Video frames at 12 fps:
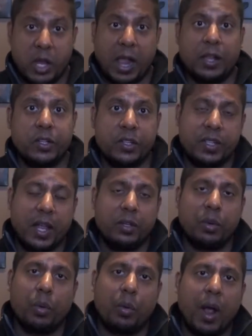challenges that
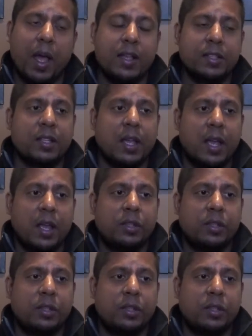do arise.